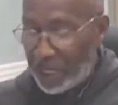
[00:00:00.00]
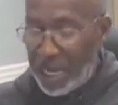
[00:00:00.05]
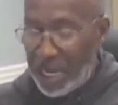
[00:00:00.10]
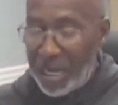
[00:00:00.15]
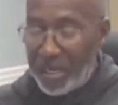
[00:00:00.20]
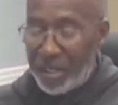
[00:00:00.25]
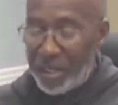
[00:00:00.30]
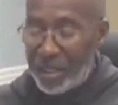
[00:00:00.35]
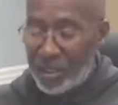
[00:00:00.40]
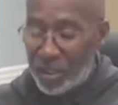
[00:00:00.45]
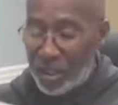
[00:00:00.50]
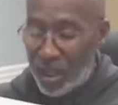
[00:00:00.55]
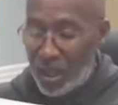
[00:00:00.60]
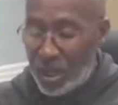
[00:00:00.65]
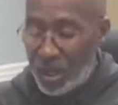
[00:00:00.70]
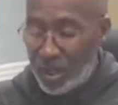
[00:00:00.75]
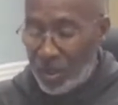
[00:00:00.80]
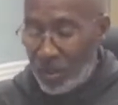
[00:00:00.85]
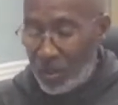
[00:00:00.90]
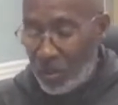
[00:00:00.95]
got this
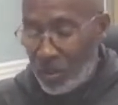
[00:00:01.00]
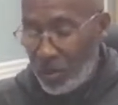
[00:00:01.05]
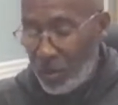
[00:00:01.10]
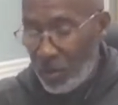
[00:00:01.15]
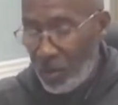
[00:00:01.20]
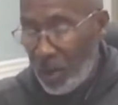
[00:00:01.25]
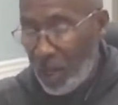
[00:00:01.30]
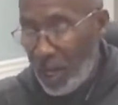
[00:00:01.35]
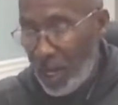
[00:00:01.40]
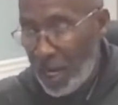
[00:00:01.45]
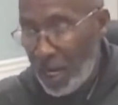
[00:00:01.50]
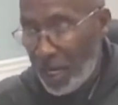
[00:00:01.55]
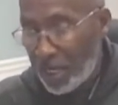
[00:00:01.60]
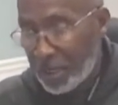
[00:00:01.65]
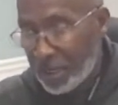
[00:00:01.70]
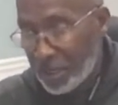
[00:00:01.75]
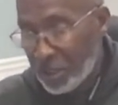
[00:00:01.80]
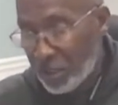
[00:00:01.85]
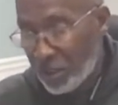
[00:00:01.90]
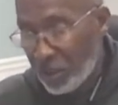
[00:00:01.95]
article, I
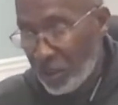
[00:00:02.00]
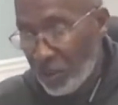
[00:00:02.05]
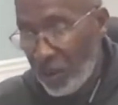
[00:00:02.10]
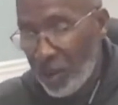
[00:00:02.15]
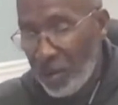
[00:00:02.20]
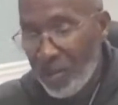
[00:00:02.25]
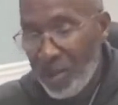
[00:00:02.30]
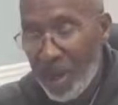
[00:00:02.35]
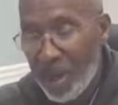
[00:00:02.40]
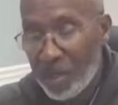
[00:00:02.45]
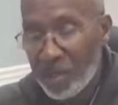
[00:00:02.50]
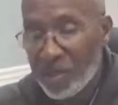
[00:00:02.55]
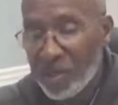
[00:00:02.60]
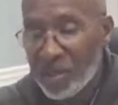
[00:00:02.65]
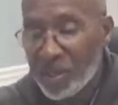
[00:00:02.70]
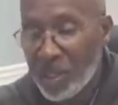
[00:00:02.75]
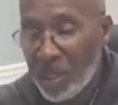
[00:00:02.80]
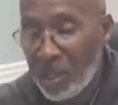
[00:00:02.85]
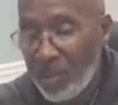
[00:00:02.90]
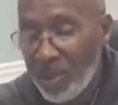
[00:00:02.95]
just thought about
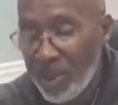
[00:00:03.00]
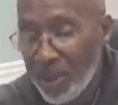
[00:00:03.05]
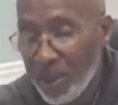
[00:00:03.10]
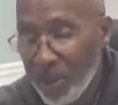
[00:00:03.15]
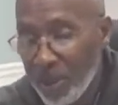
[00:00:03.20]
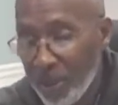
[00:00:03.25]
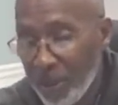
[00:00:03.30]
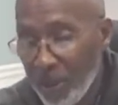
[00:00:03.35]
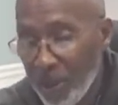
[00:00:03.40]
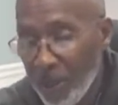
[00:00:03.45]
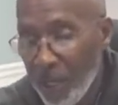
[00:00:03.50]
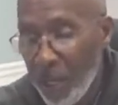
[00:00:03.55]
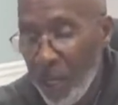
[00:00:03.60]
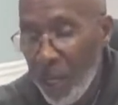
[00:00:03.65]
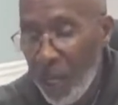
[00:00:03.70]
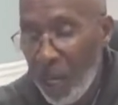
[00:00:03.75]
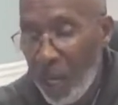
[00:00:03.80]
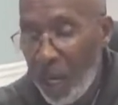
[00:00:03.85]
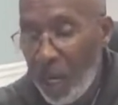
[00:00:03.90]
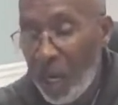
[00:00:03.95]
some of the.
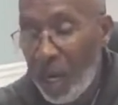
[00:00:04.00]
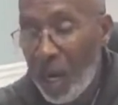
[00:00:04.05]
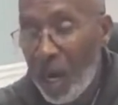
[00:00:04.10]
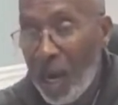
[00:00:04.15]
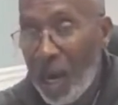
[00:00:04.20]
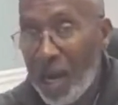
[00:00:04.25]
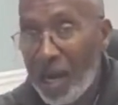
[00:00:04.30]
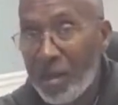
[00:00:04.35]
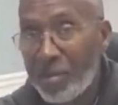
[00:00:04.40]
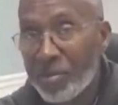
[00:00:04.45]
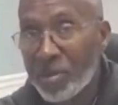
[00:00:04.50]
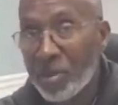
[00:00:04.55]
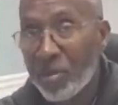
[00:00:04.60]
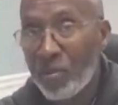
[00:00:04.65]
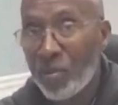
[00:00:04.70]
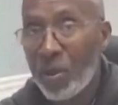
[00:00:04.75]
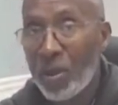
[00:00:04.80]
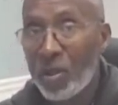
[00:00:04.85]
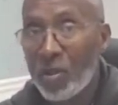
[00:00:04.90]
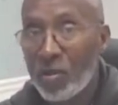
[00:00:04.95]
I am
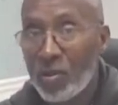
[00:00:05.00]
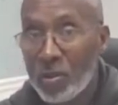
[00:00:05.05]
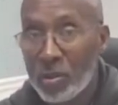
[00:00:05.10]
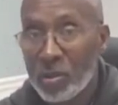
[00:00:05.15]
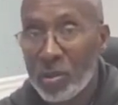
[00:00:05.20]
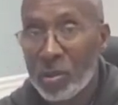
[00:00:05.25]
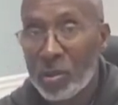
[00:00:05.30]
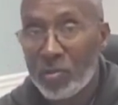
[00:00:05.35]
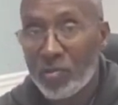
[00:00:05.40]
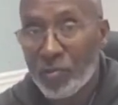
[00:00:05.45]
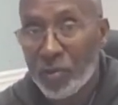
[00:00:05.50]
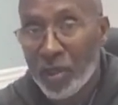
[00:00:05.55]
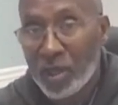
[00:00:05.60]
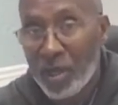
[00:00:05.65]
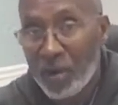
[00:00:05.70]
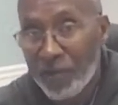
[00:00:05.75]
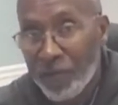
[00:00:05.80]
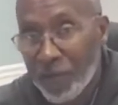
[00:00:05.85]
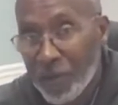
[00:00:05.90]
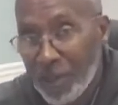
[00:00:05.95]
someone who is in
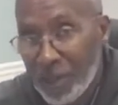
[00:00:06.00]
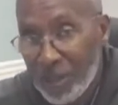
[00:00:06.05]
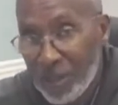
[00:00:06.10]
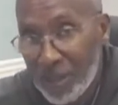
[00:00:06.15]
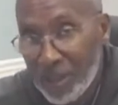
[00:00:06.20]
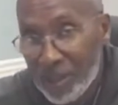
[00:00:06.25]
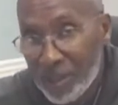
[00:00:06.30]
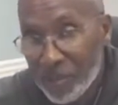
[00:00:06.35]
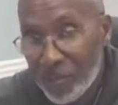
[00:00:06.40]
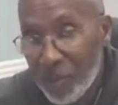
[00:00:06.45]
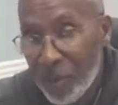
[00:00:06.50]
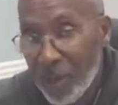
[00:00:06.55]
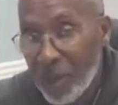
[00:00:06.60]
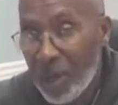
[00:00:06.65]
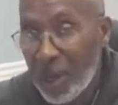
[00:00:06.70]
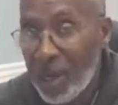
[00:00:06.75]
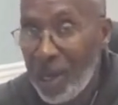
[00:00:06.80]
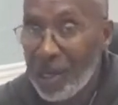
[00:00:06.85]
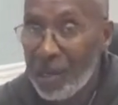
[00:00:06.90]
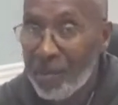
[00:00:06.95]
recovery as well.
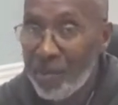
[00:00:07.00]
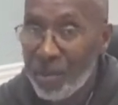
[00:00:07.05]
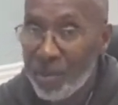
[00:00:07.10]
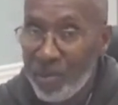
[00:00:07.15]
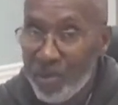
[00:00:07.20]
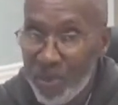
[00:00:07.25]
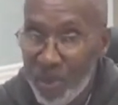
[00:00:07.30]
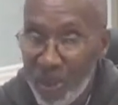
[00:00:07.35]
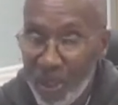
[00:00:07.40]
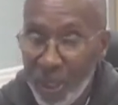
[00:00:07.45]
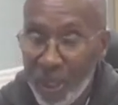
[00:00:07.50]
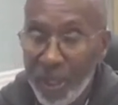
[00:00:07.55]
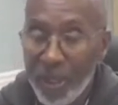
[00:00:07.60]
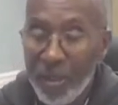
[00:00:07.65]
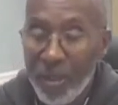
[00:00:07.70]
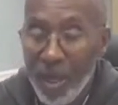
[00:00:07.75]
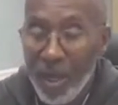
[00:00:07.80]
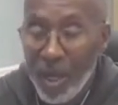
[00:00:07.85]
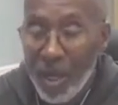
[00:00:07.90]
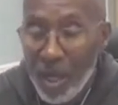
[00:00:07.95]
I am a
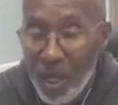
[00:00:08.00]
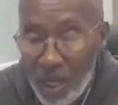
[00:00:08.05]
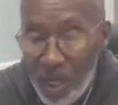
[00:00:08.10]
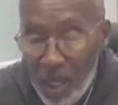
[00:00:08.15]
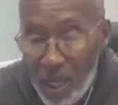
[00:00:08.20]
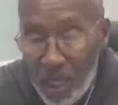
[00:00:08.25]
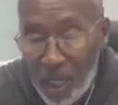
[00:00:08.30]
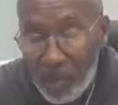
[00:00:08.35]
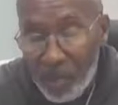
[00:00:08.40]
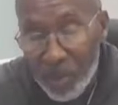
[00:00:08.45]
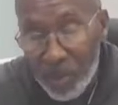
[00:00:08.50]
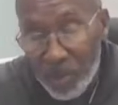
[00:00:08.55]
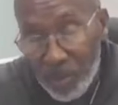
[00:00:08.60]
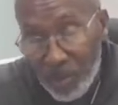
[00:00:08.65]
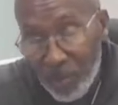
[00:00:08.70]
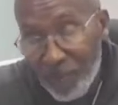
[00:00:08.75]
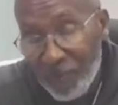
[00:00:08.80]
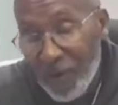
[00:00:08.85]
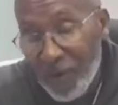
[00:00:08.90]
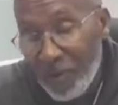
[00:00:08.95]
peer. I'm a
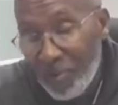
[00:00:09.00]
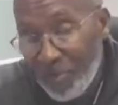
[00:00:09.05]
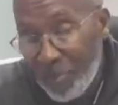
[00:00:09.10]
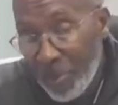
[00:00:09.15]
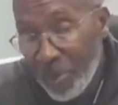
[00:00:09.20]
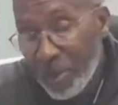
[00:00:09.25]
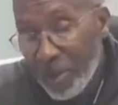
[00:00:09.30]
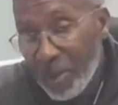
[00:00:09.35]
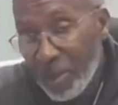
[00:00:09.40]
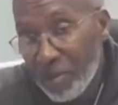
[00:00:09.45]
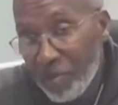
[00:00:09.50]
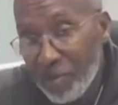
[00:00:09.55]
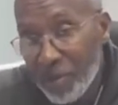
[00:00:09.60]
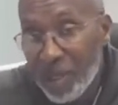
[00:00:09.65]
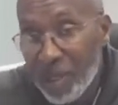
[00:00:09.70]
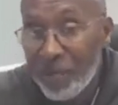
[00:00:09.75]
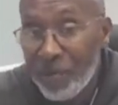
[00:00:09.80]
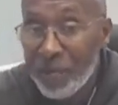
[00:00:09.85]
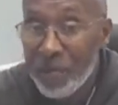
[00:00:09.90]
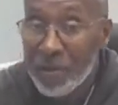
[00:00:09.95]
certified peer
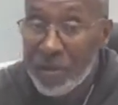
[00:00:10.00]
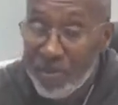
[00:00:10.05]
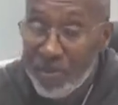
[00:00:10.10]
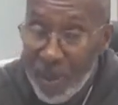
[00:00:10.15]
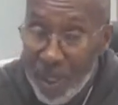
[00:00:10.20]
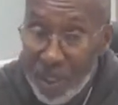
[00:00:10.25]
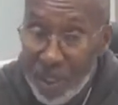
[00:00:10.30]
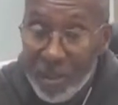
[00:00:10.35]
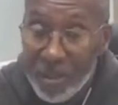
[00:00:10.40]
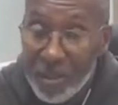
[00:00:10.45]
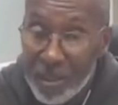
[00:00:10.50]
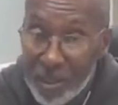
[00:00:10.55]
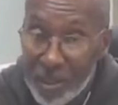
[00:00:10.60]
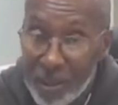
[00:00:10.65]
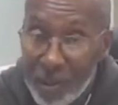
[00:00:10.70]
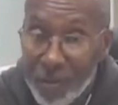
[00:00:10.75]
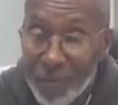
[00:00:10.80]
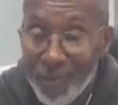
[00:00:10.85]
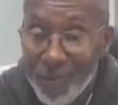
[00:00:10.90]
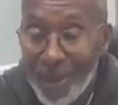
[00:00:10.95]
recovery specialist,
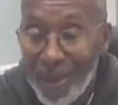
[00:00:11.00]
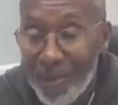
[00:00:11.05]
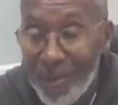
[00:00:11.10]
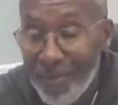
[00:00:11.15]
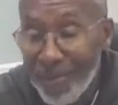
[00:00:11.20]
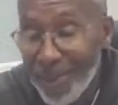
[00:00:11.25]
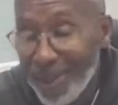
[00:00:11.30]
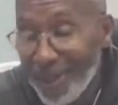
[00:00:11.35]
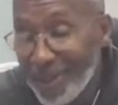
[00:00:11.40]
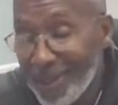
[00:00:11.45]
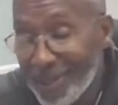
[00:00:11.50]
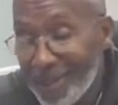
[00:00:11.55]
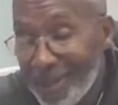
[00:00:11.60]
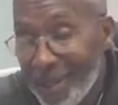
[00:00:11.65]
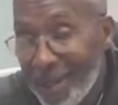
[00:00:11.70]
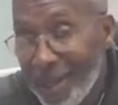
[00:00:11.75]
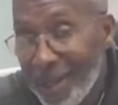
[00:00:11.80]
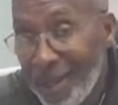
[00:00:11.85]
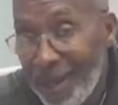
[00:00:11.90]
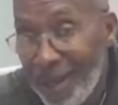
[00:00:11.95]
so that means
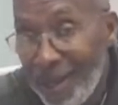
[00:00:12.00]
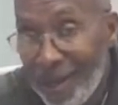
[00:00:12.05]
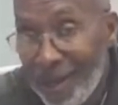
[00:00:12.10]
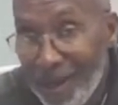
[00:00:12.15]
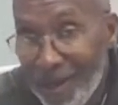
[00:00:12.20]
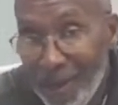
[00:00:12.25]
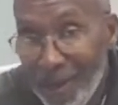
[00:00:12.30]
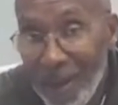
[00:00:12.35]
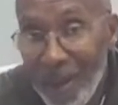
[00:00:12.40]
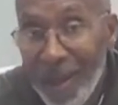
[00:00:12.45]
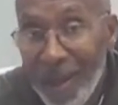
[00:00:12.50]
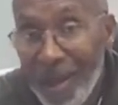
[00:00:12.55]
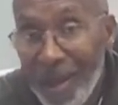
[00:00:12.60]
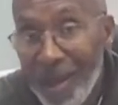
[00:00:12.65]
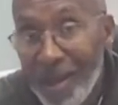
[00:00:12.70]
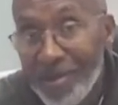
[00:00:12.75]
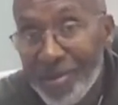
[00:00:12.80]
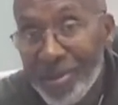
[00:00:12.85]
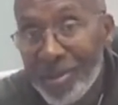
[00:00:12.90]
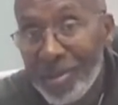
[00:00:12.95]
that I
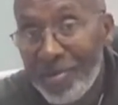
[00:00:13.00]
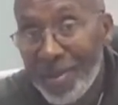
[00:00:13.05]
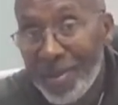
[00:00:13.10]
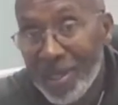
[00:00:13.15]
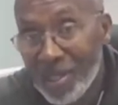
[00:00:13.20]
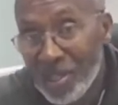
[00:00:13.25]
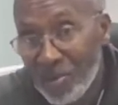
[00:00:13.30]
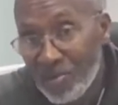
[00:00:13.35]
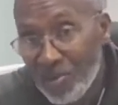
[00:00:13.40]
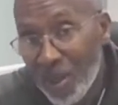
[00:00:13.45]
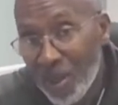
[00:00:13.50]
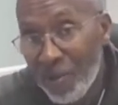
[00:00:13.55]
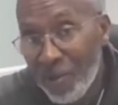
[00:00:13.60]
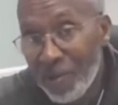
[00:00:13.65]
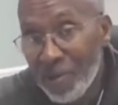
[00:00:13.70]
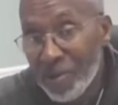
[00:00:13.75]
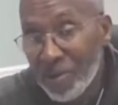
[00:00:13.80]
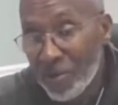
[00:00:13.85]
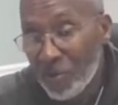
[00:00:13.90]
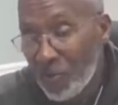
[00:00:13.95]
have some
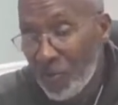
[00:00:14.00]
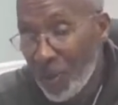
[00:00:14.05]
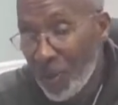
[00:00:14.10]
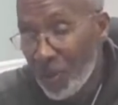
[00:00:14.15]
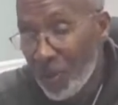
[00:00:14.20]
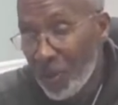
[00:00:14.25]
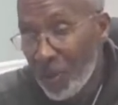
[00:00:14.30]
experience with